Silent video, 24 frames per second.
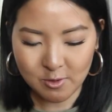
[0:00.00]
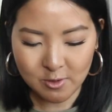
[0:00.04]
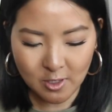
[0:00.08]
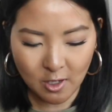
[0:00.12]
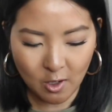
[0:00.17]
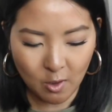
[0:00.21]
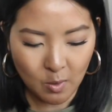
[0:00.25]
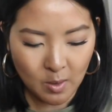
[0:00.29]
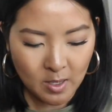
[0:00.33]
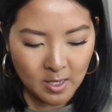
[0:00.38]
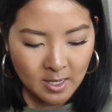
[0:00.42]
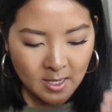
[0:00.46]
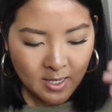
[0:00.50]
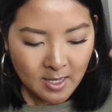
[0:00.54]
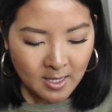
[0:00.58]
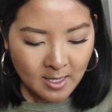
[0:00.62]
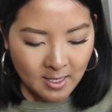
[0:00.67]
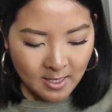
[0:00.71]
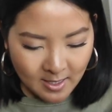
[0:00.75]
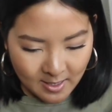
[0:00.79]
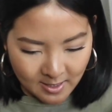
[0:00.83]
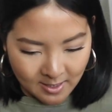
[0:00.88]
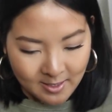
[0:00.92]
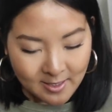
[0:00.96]
So
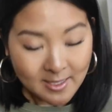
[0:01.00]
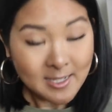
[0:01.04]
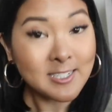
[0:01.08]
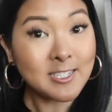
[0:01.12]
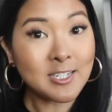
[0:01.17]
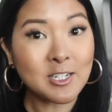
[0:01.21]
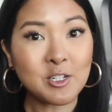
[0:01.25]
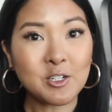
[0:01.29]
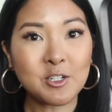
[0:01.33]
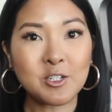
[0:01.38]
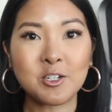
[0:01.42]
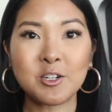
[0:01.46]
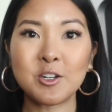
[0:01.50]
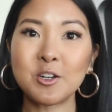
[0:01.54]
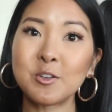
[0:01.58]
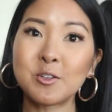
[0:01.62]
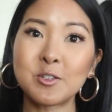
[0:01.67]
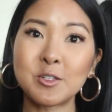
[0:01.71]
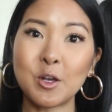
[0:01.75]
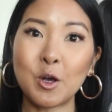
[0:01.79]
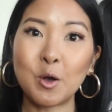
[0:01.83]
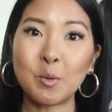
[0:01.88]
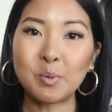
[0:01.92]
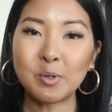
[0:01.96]
continue to do
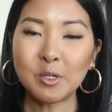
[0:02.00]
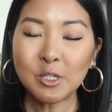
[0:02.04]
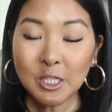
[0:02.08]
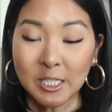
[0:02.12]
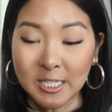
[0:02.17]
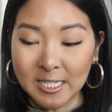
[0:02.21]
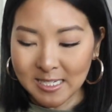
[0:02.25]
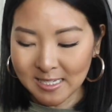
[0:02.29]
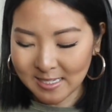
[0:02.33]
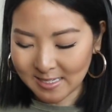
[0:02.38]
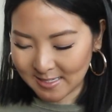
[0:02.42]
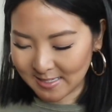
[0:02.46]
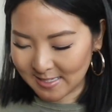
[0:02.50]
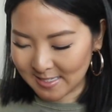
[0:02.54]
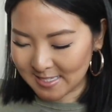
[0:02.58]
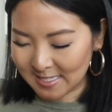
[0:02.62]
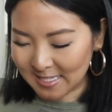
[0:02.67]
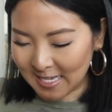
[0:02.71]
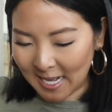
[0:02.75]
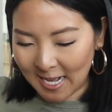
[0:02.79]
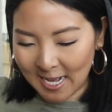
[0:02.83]
so, please.